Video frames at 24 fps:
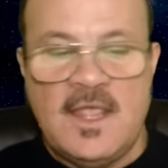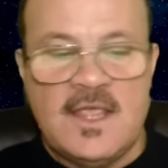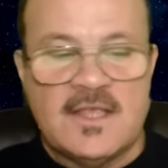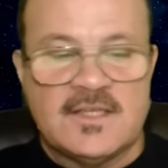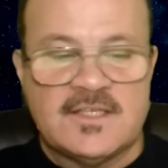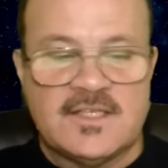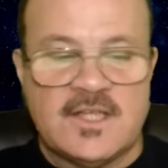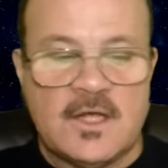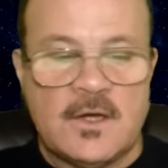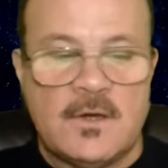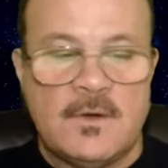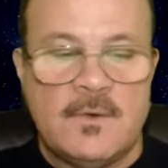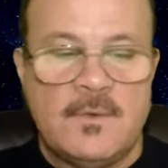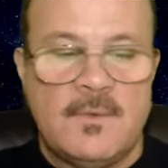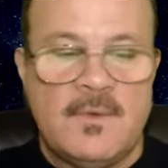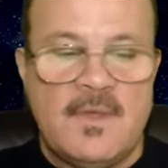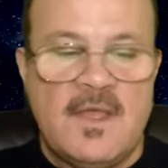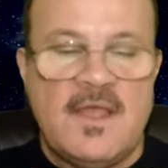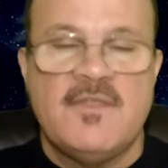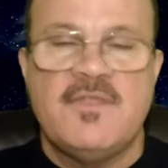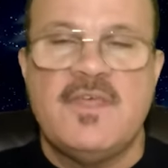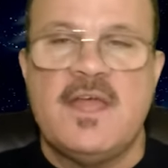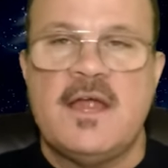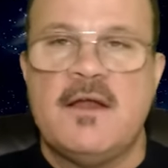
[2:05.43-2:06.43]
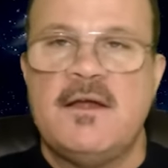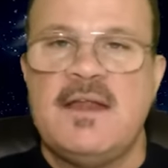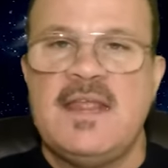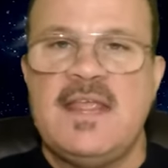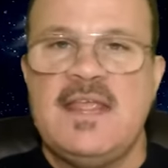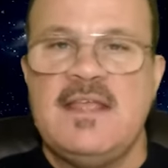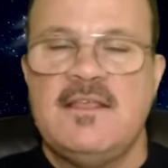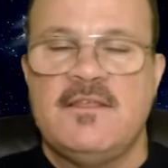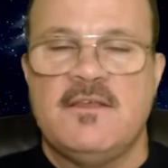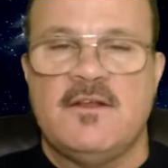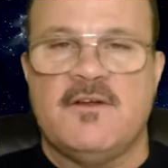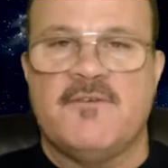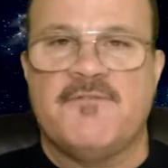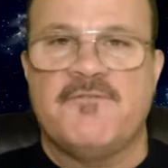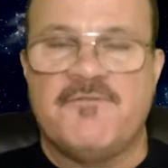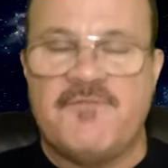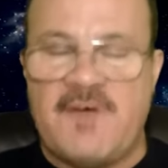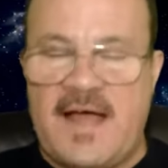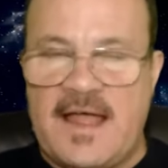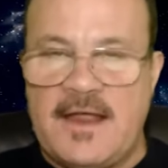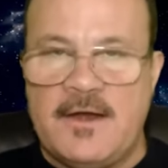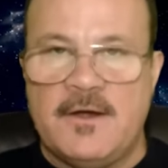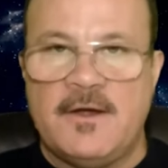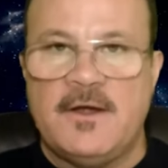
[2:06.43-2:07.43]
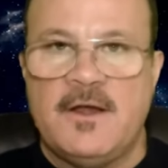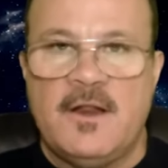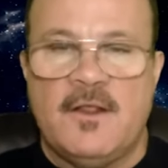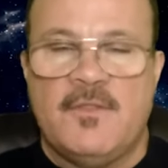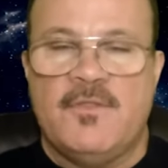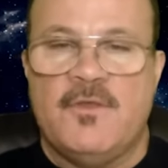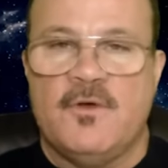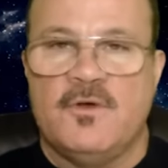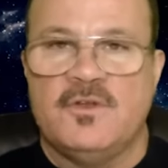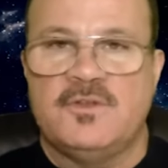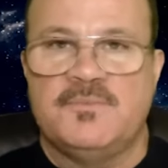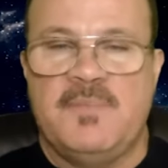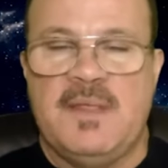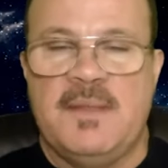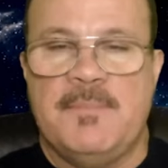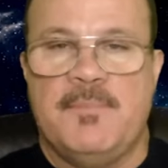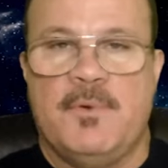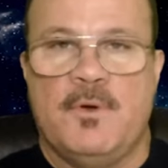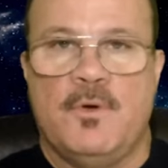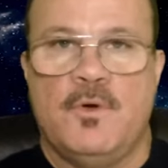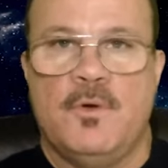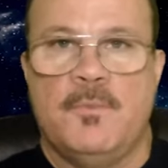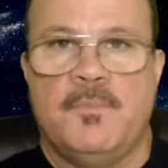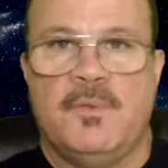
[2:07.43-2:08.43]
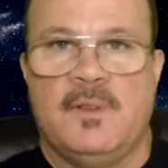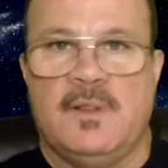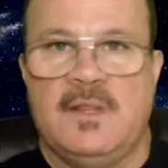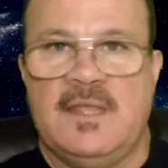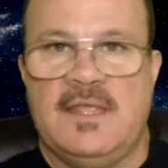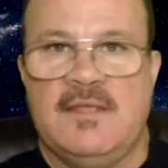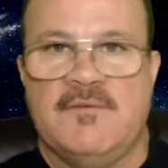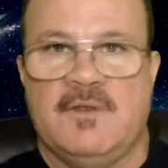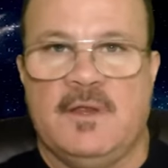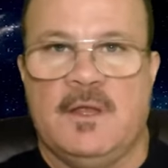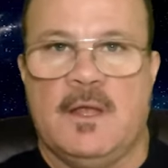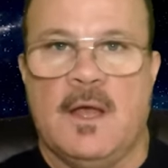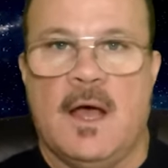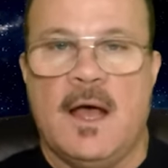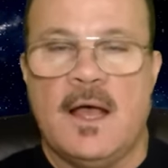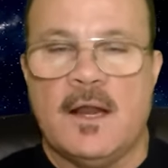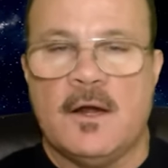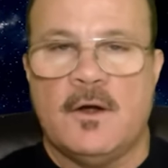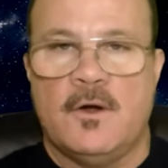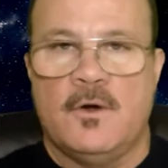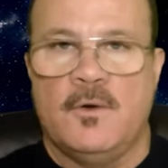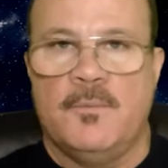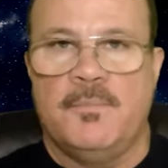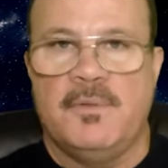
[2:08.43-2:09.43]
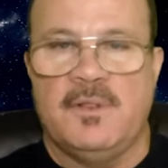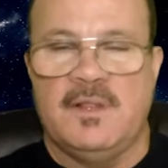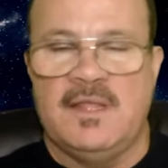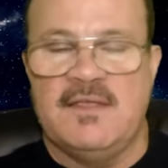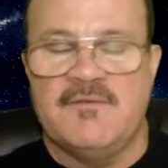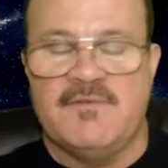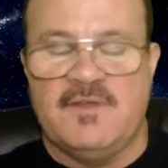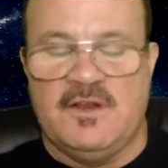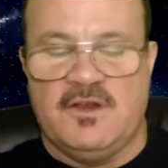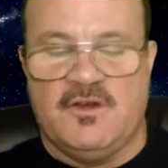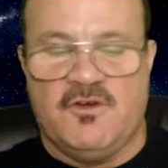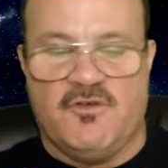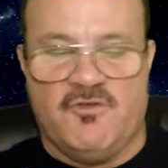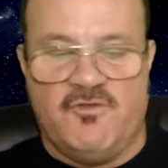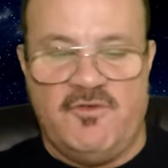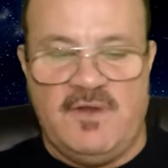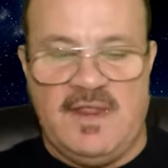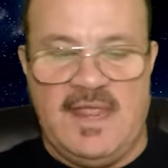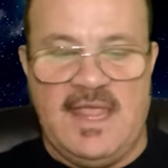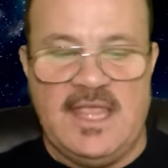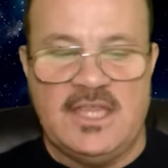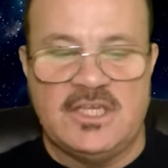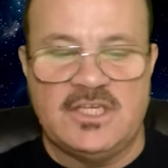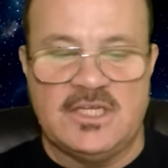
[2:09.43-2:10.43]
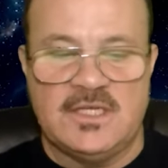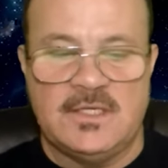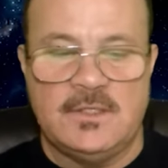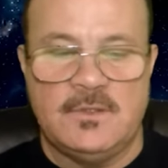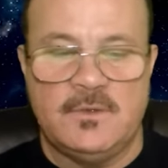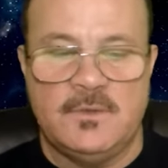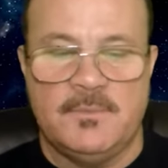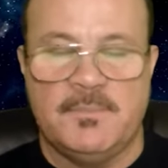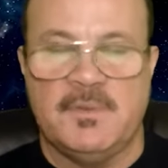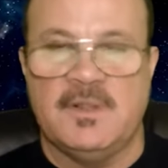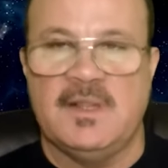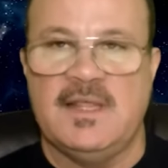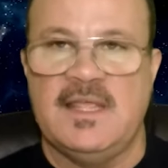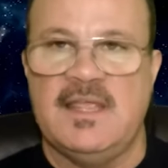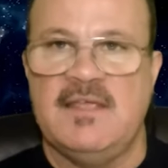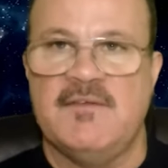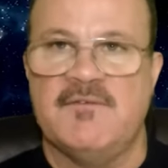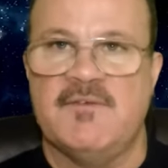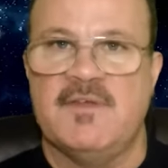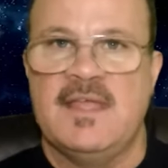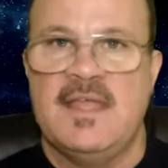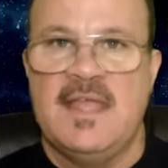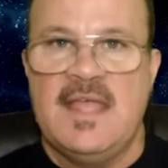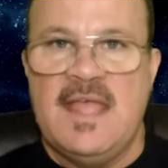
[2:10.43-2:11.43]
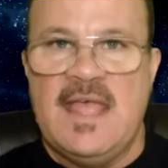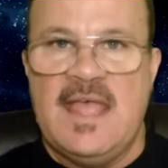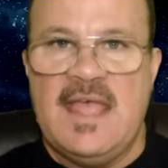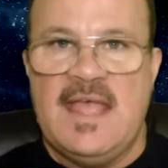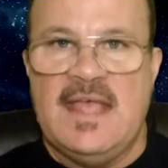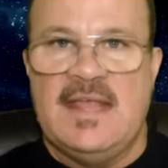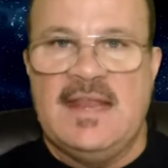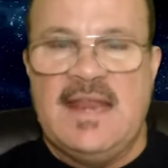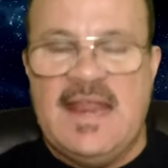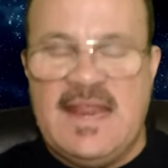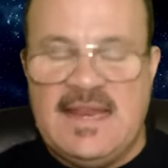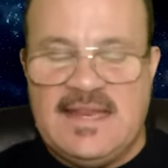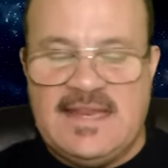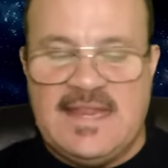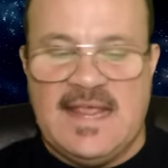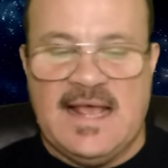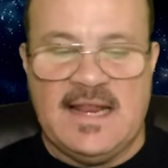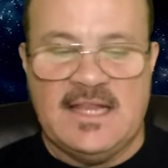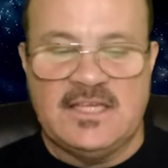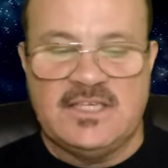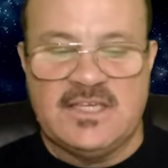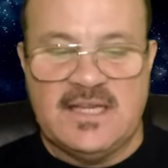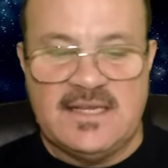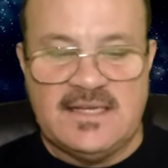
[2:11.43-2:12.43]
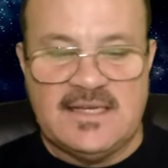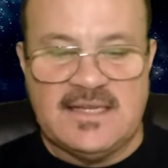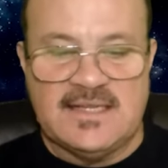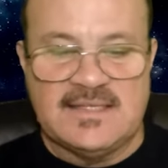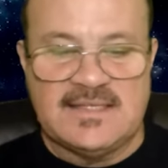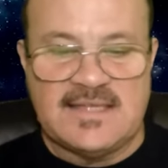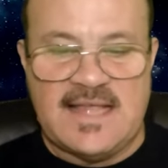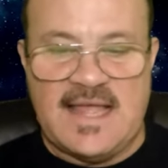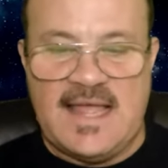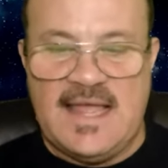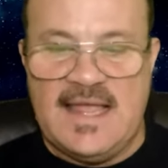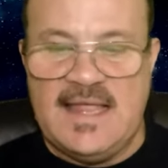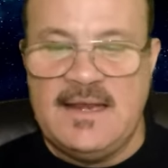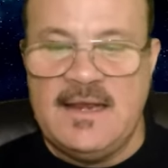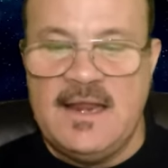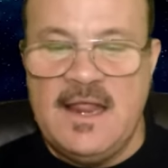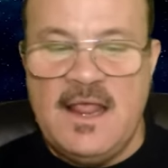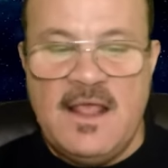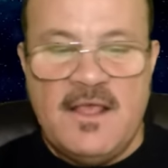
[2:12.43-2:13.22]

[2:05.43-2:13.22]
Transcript: So they're either fired, those people who believe in God or who believe in creation, who believe in intelligent design,